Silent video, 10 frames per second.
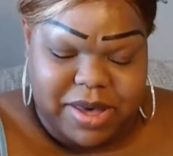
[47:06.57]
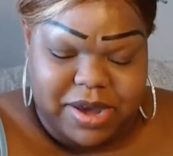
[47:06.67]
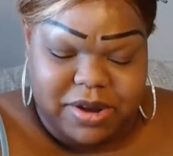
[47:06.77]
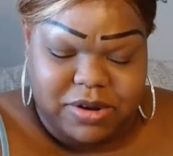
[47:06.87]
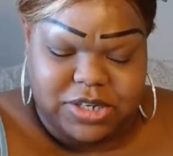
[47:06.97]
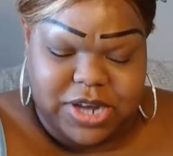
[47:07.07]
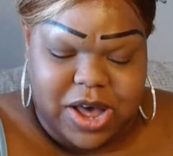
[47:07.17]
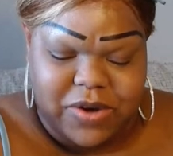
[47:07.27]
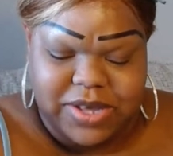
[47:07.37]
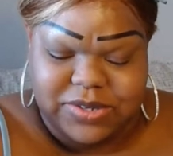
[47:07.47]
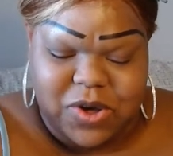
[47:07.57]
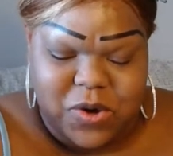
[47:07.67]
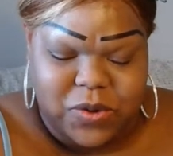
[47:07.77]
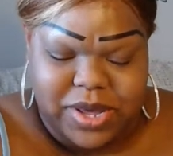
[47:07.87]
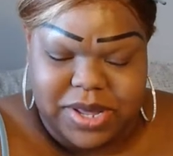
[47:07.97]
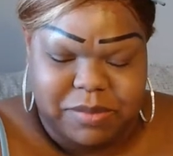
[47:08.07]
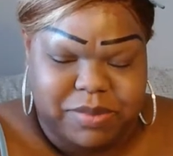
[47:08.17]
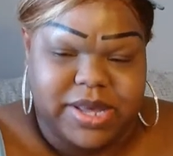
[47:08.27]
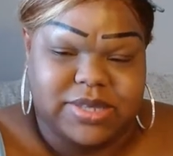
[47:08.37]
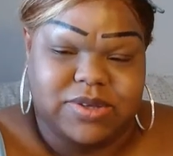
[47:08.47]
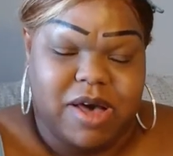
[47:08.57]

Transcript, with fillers: My inner child is whole and complete.